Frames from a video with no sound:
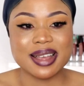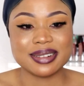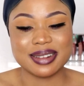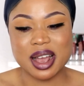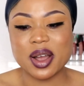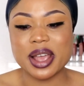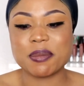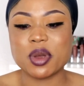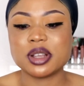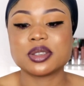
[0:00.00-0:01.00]
Now I
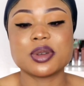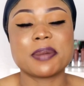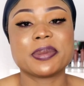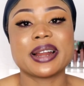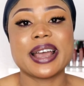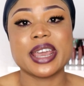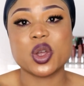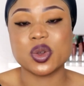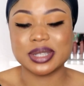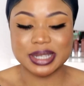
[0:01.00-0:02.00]
am going to apply a
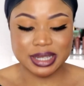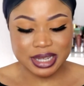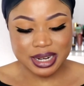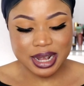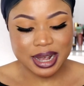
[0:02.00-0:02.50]
concealer,